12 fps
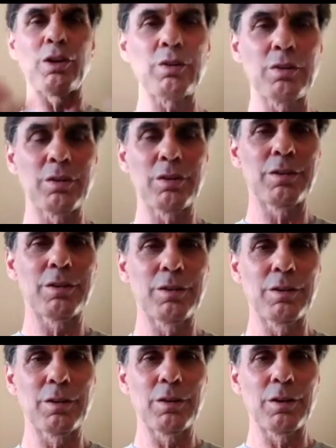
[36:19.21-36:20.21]
forward
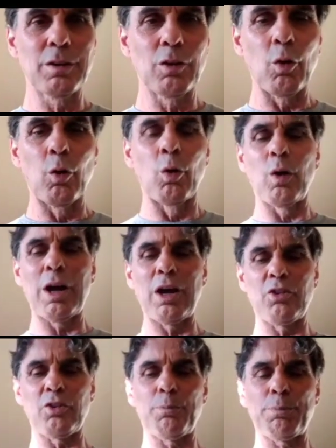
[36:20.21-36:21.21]

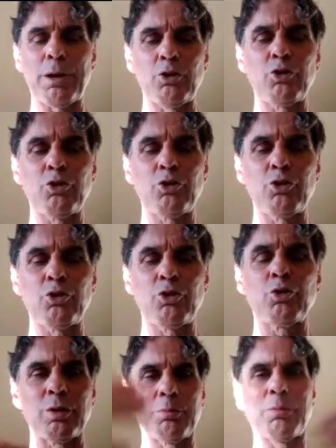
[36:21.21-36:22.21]
or as opposed
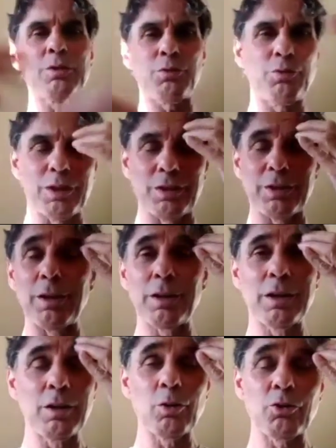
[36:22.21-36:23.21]
to a midfielder?
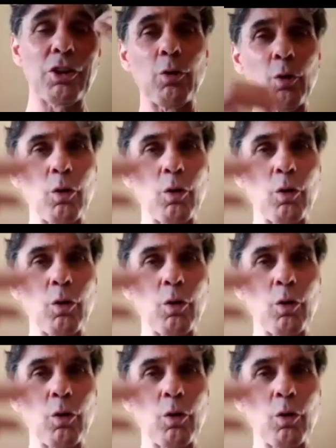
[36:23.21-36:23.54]
Because